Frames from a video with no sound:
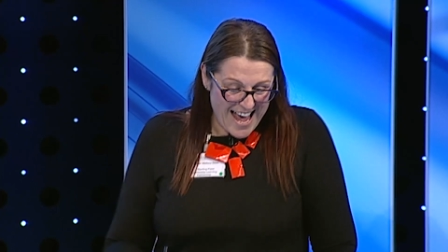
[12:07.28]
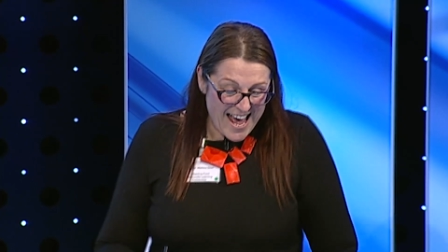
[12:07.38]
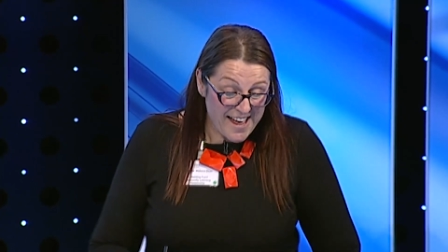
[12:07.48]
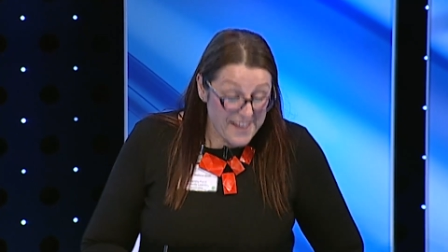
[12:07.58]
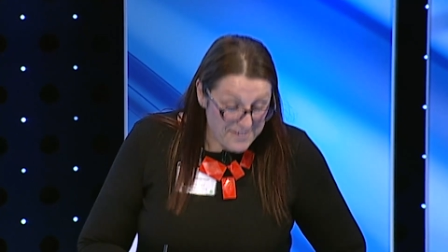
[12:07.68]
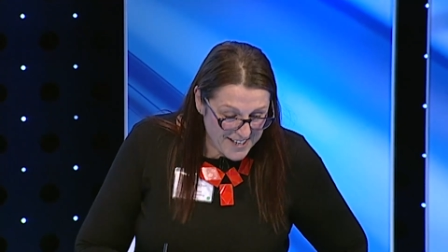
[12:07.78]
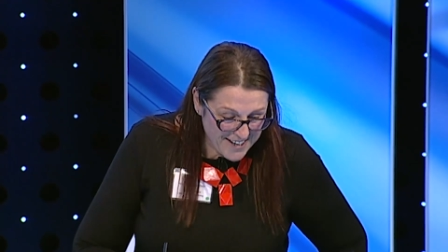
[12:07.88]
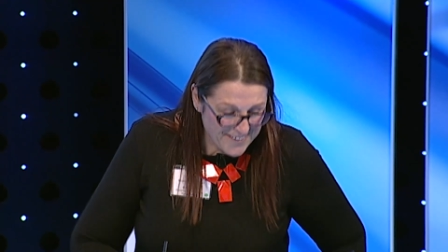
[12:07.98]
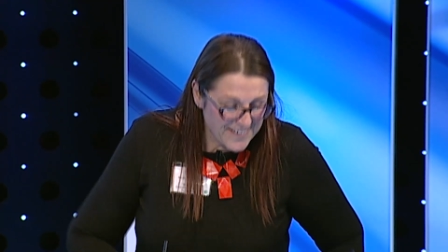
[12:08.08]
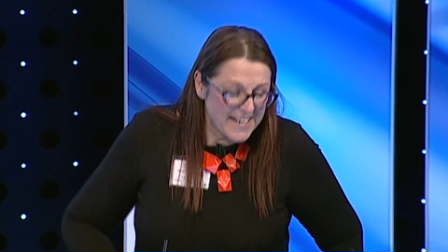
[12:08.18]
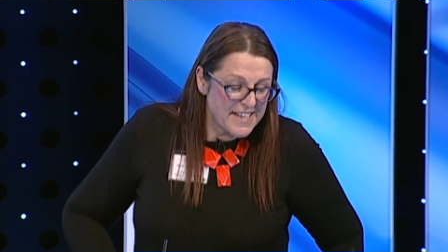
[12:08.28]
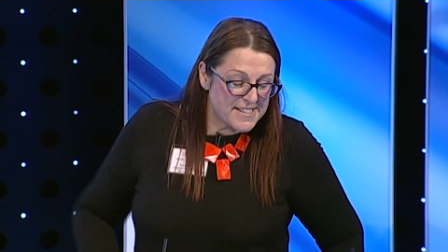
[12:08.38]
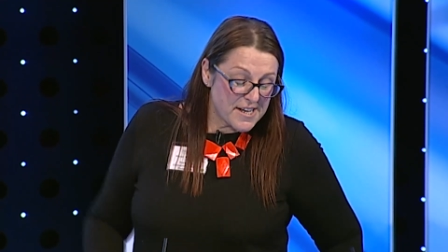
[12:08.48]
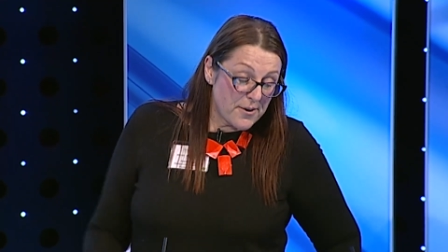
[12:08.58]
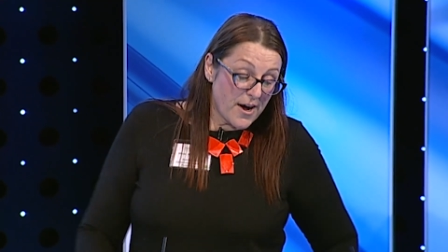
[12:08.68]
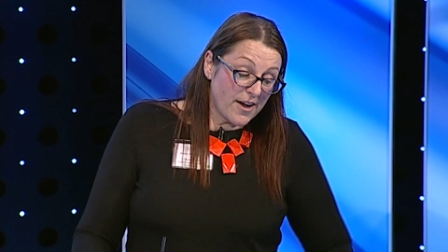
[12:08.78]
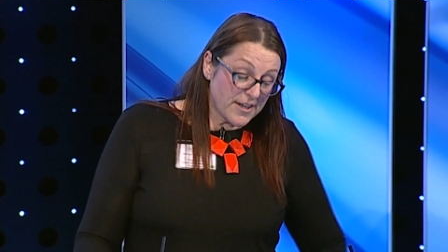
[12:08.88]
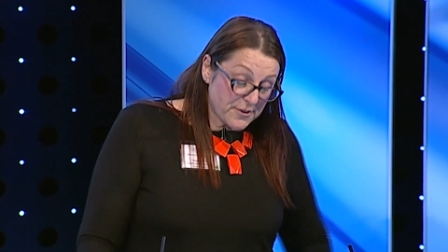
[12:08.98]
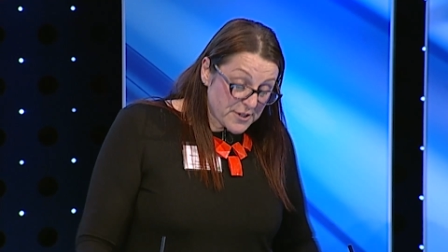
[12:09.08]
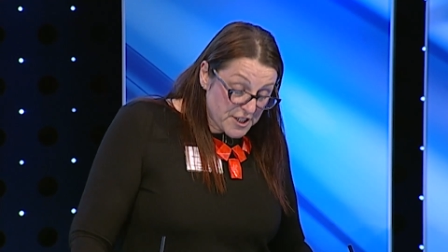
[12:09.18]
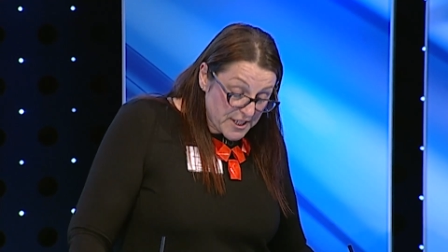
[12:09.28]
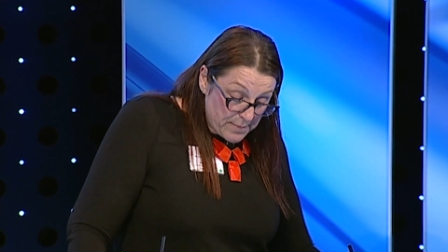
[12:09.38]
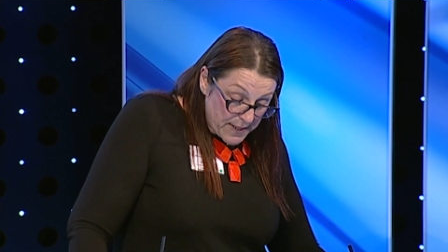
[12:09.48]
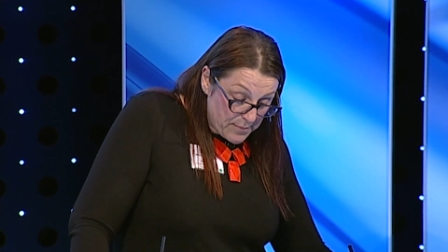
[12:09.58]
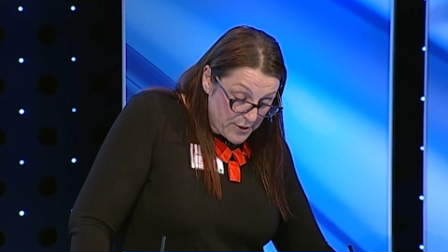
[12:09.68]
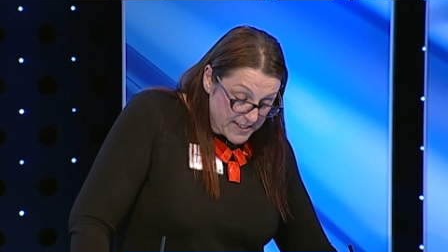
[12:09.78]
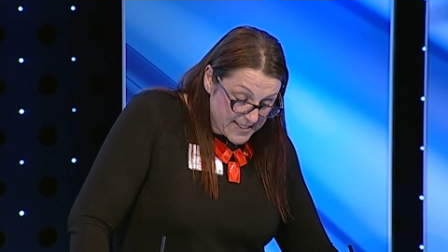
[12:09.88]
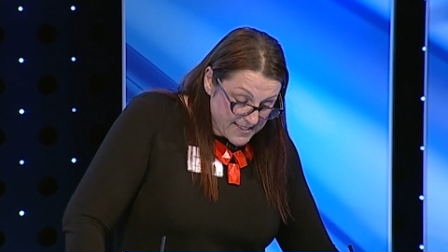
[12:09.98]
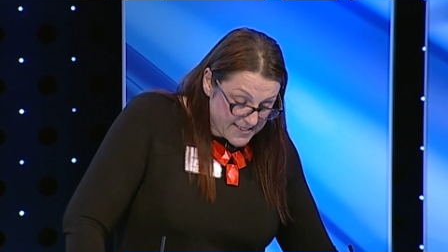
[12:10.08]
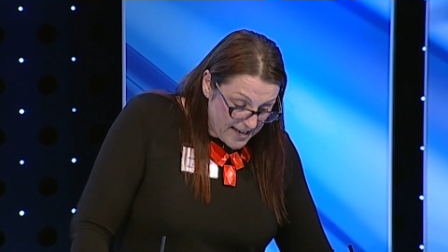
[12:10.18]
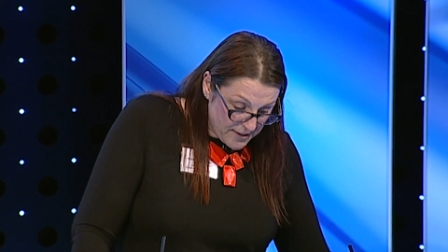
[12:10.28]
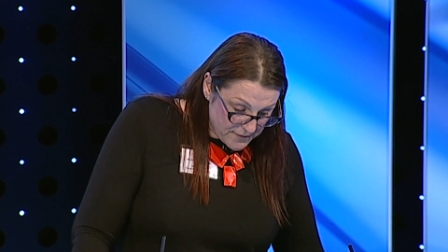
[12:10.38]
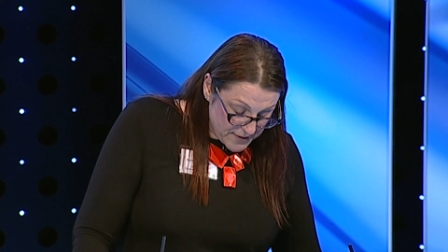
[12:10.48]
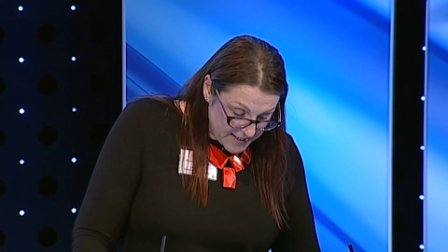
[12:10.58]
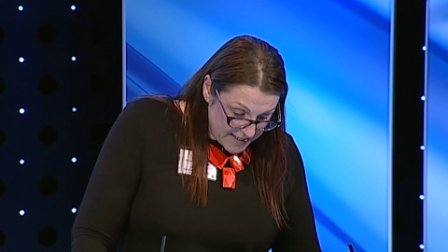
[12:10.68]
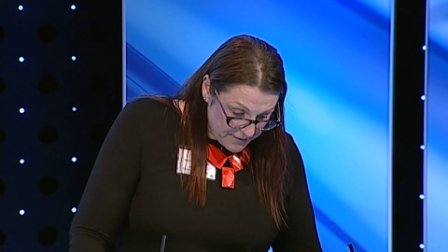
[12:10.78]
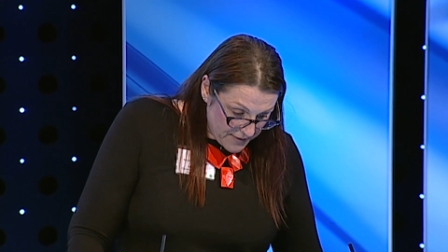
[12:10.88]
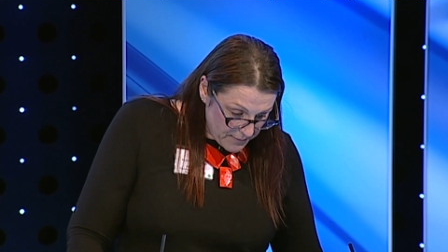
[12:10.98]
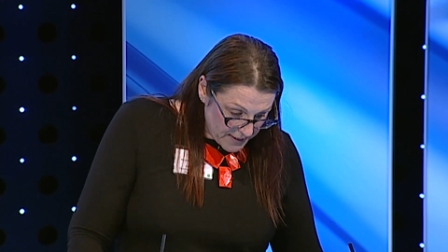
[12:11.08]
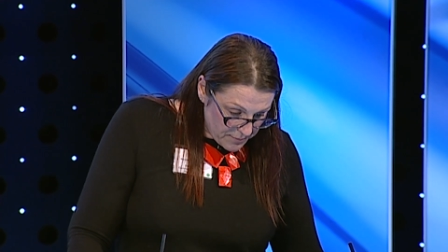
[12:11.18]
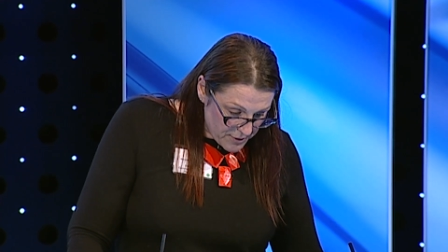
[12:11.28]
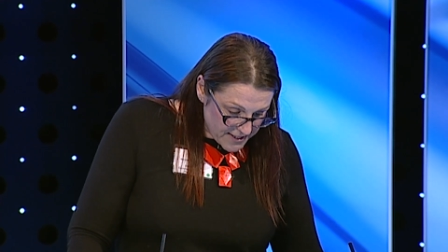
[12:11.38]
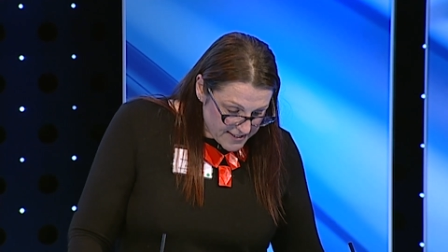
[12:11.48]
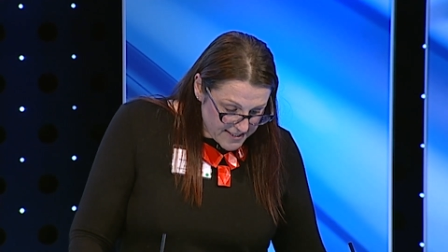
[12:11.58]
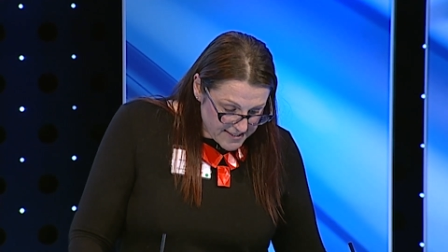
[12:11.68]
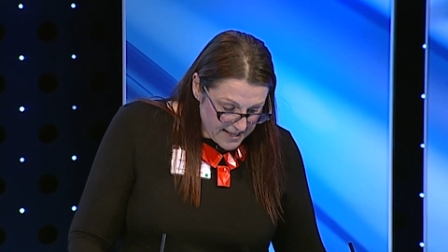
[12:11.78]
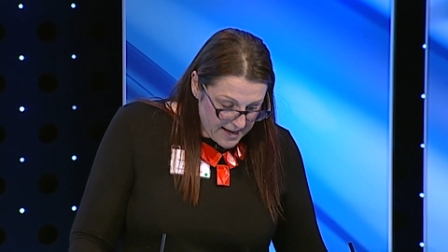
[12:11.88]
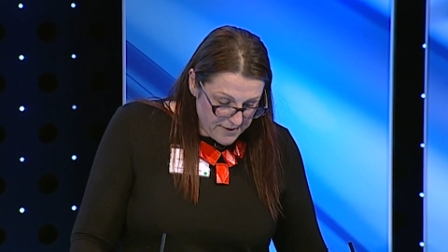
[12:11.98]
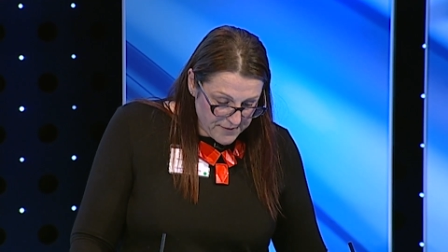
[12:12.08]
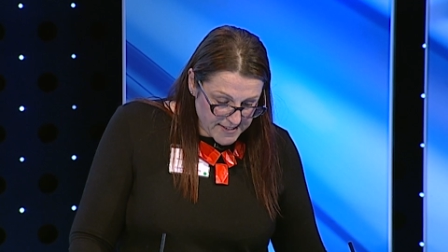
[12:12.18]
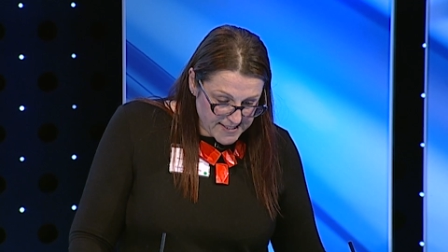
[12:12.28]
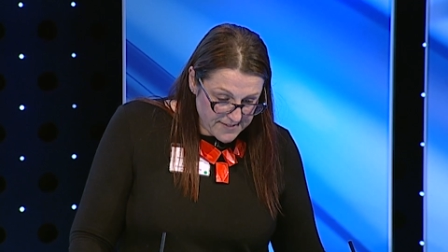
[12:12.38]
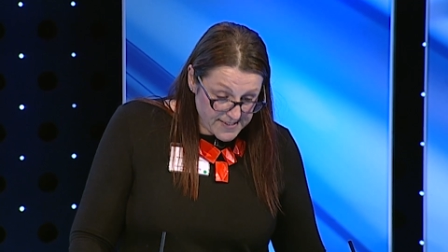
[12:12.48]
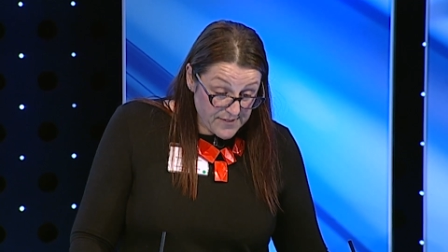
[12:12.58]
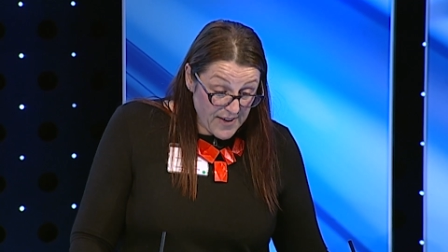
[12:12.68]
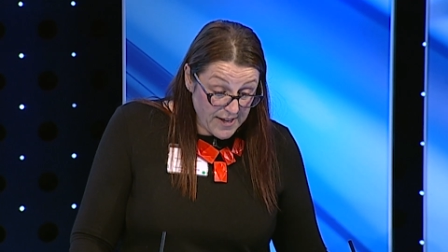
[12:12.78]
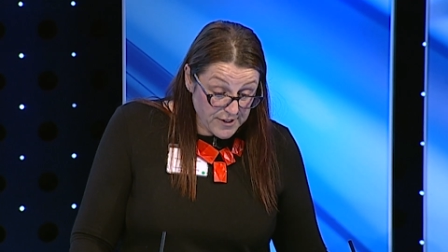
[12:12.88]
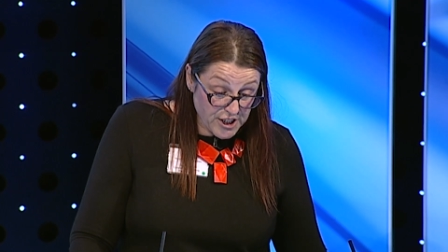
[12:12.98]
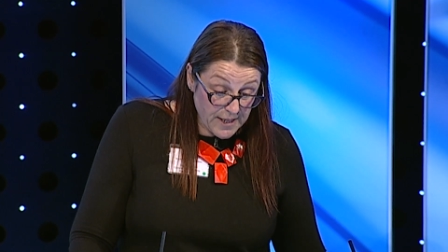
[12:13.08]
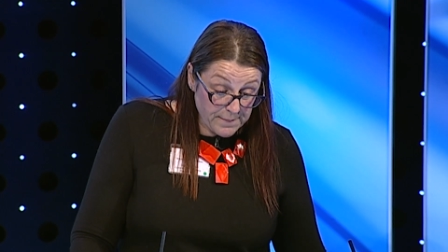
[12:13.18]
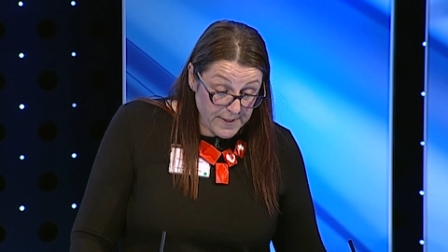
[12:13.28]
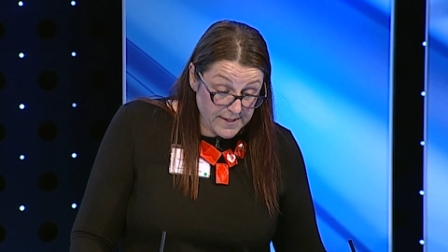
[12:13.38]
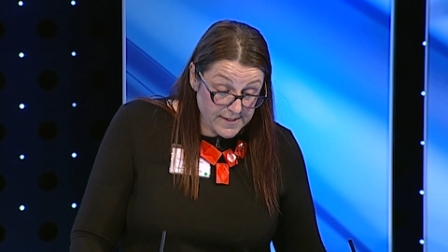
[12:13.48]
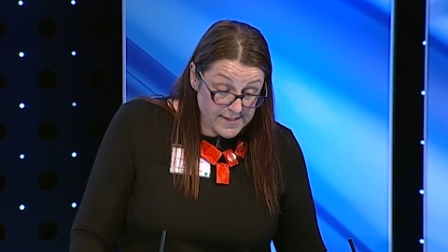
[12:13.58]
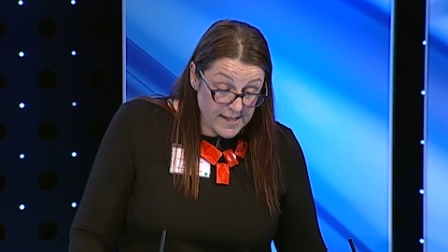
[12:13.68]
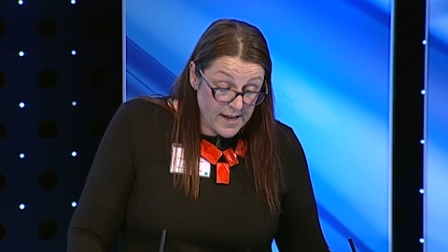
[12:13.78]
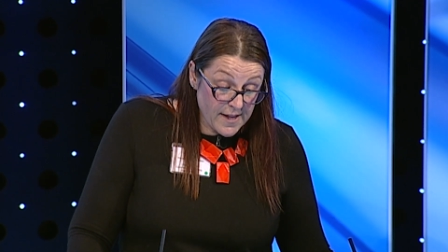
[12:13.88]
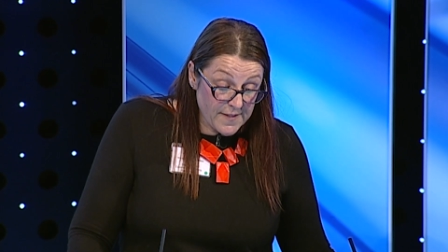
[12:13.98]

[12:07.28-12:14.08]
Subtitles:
There we go. So our local GP practice, Alvanley Family Practice, have a series of health champions.